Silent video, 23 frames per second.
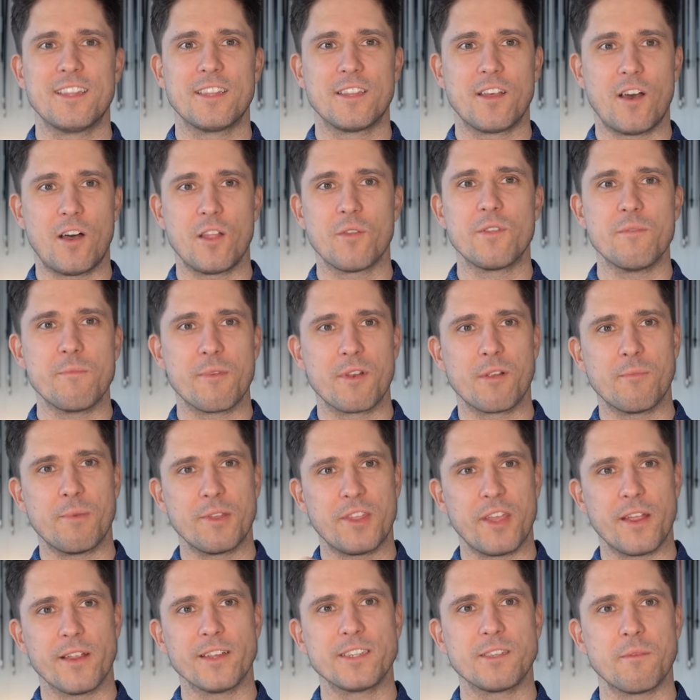hollow in the middle, but
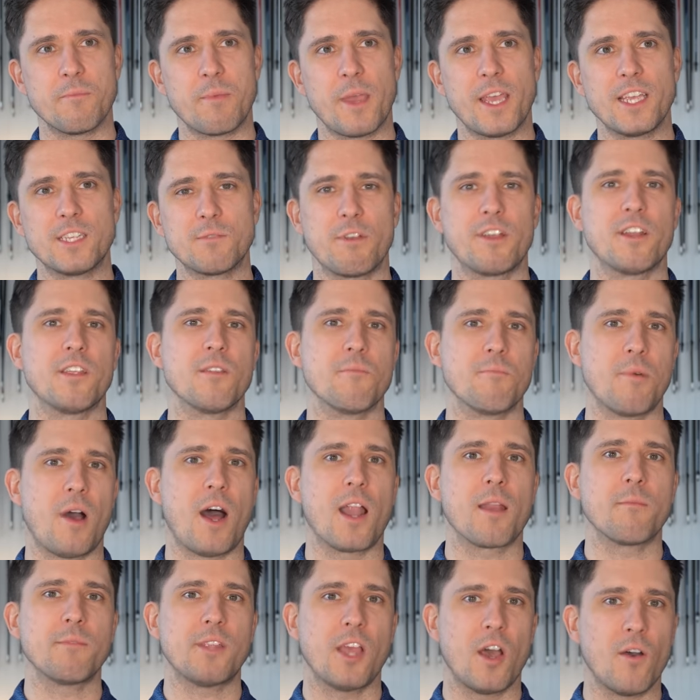there is a base plate on the
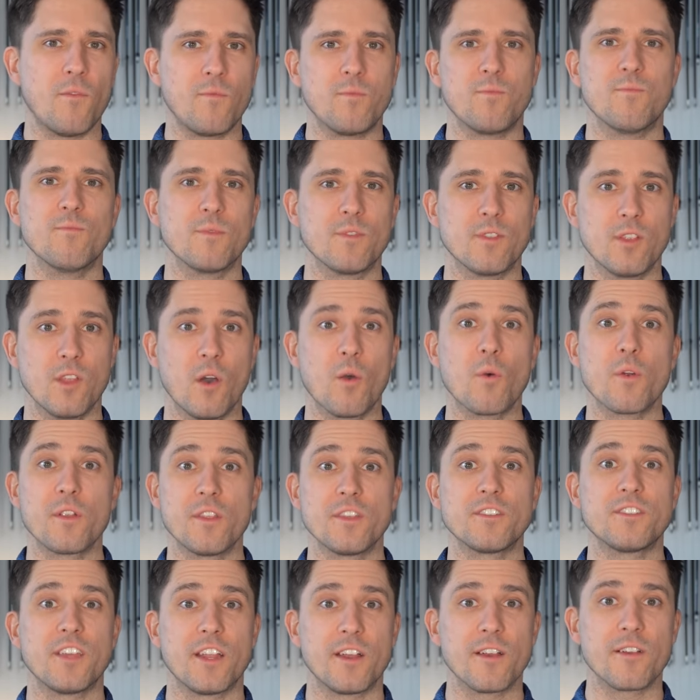bottom to help lower
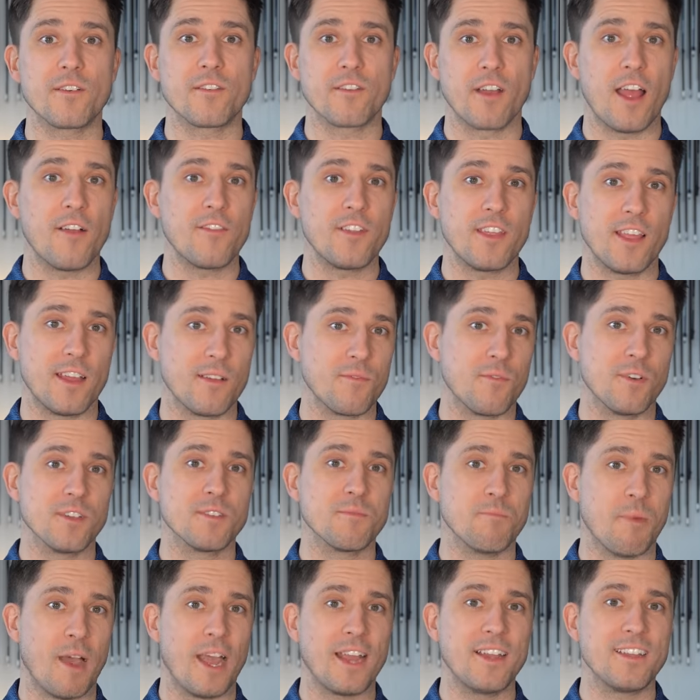the center of gravity. That was
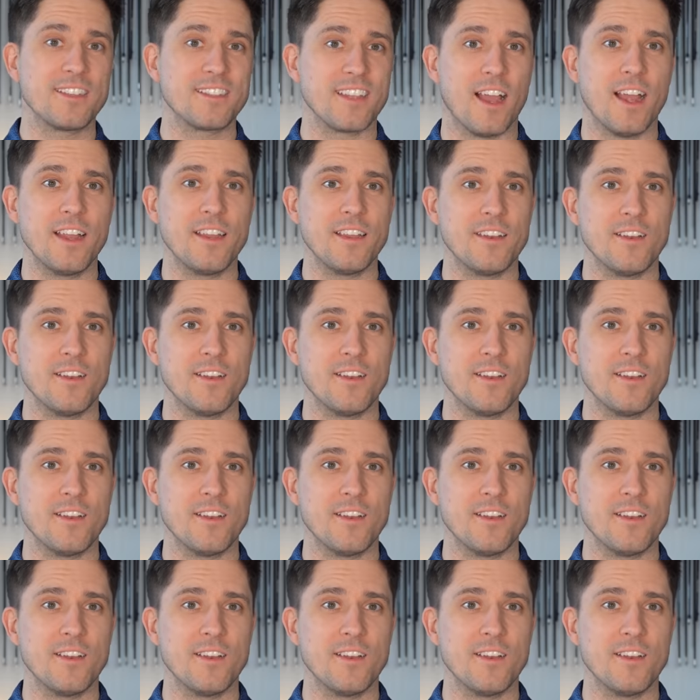by design.